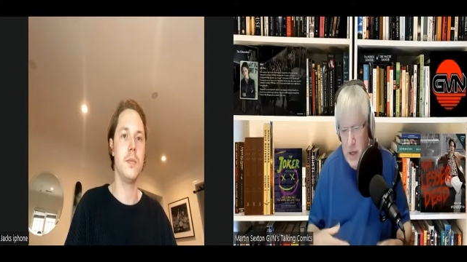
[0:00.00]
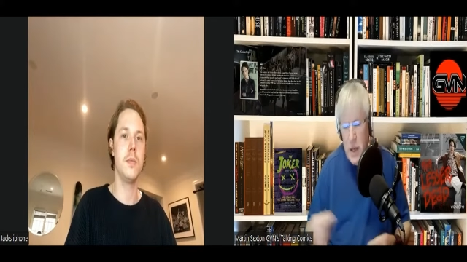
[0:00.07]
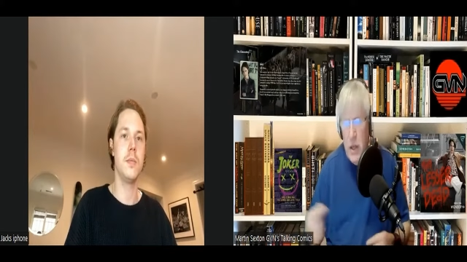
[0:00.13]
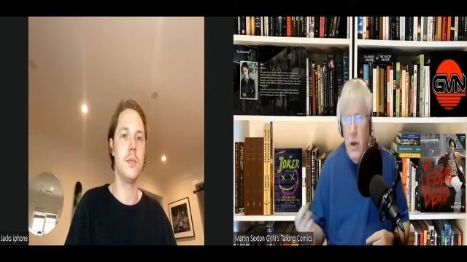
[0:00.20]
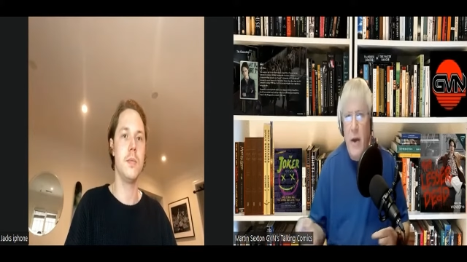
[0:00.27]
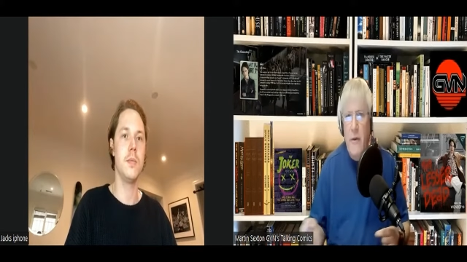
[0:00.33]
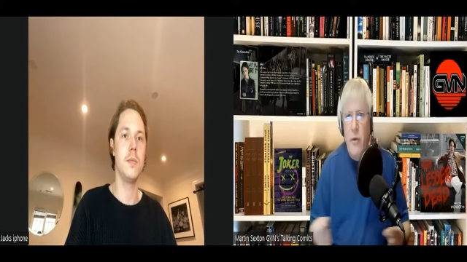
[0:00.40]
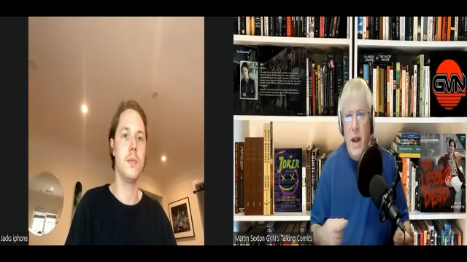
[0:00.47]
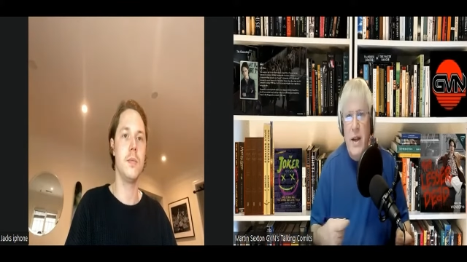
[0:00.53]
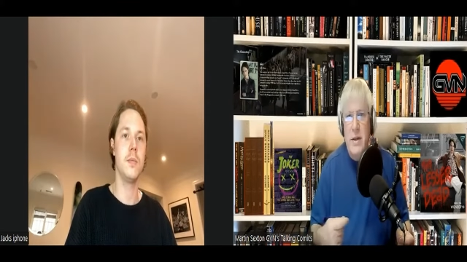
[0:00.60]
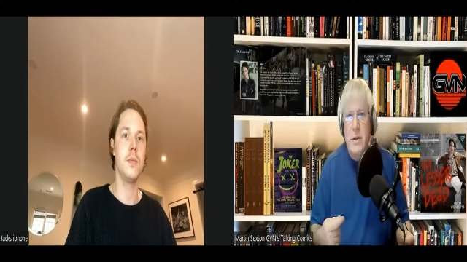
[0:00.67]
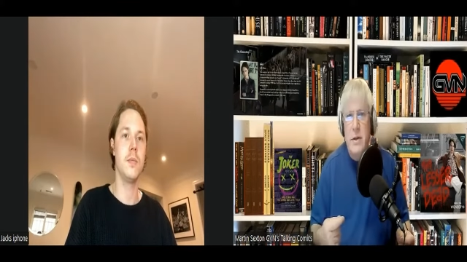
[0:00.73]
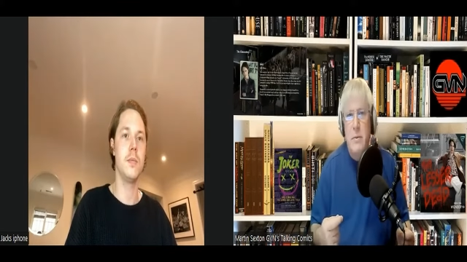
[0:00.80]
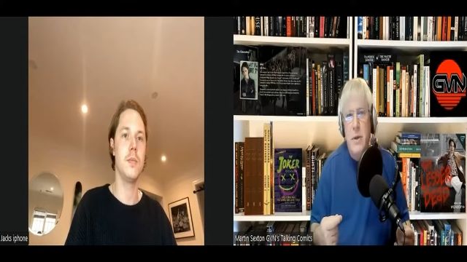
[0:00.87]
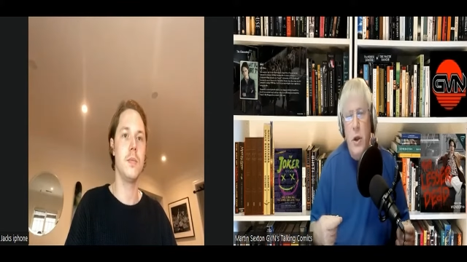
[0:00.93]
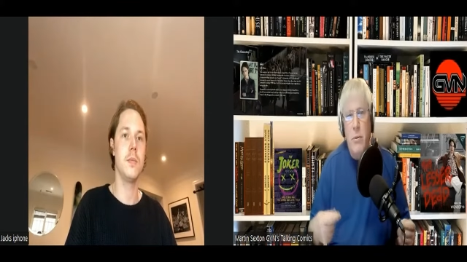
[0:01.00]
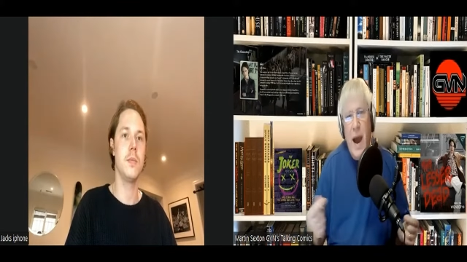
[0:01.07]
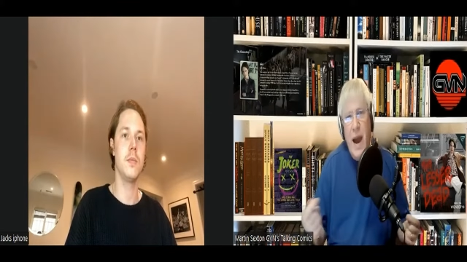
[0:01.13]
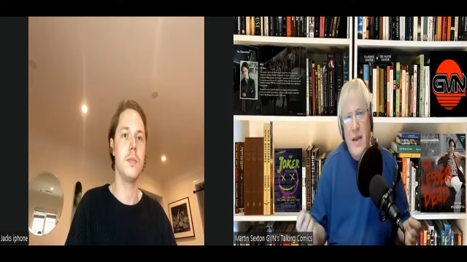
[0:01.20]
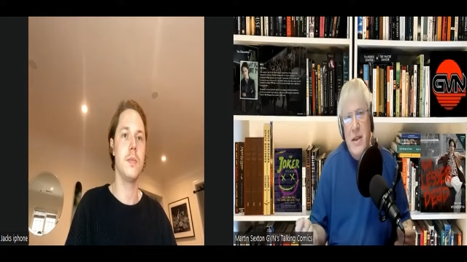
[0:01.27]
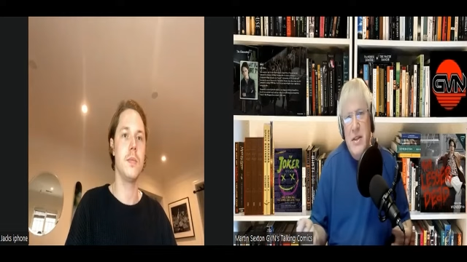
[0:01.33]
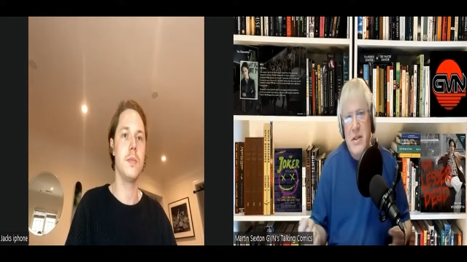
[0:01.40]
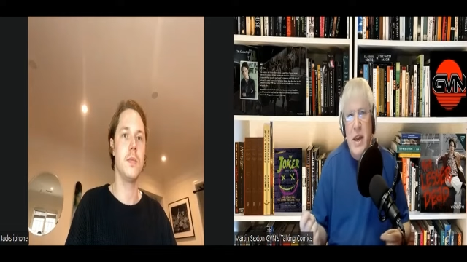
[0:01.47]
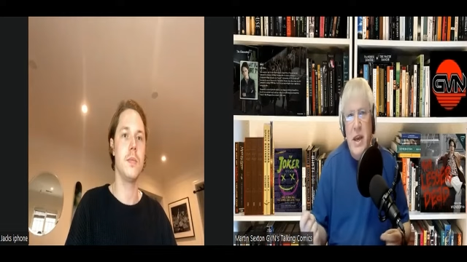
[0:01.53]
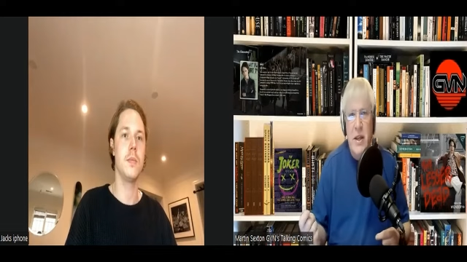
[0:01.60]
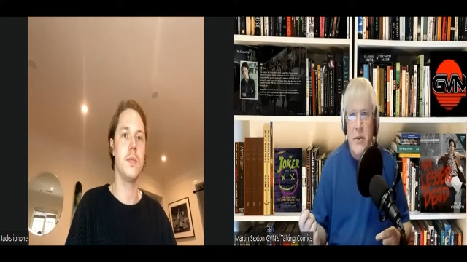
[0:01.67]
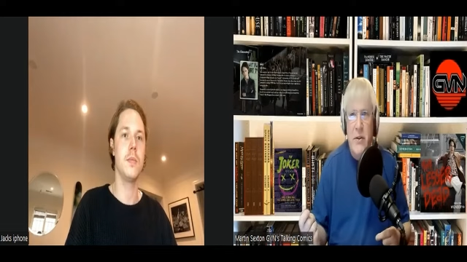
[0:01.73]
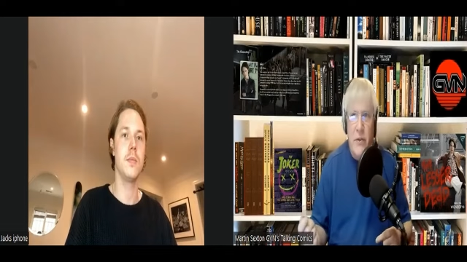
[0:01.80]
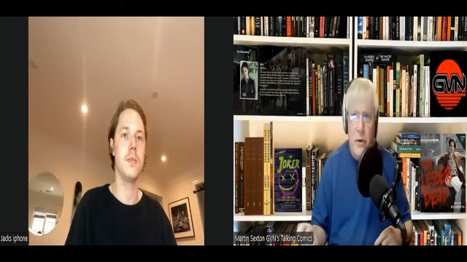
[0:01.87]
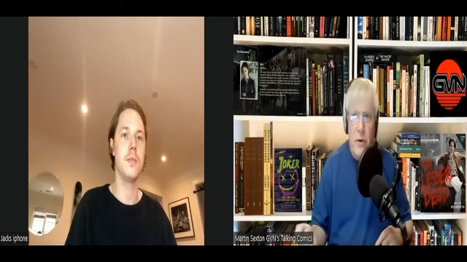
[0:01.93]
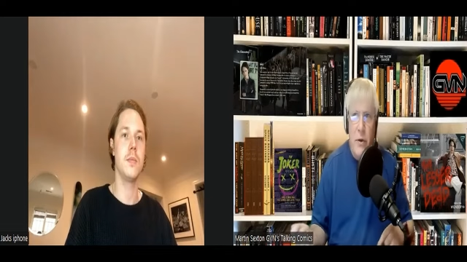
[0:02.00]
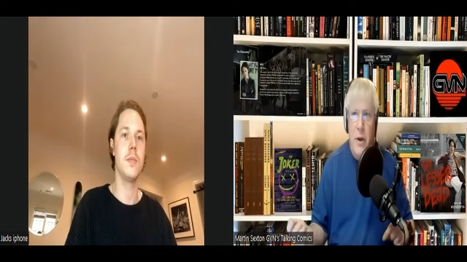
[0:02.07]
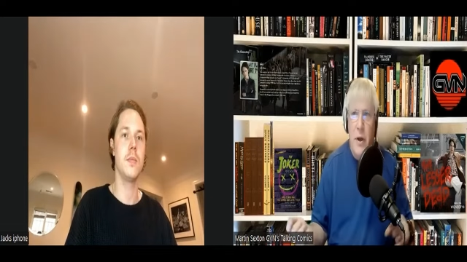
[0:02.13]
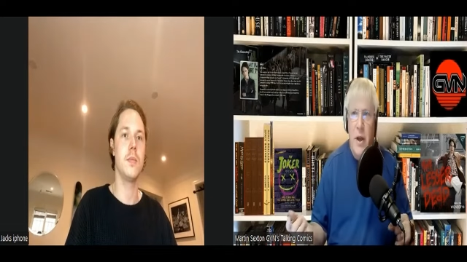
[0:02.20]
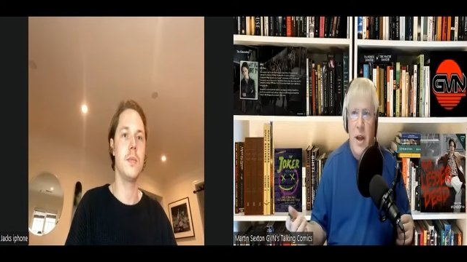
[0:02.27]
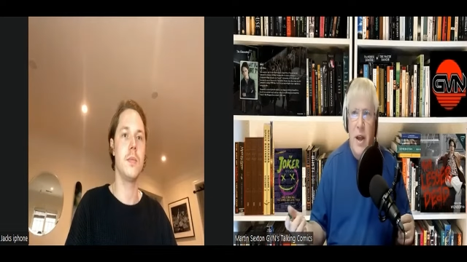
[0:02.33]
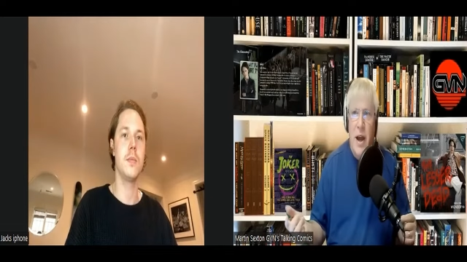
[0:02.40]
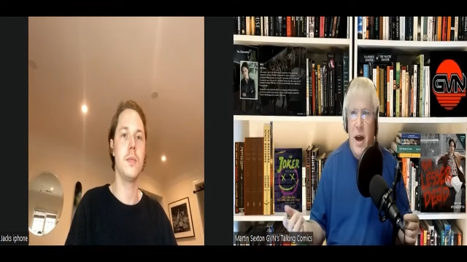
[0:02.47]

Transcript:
Speaker 1: Because you know I watched you know behind the scenes for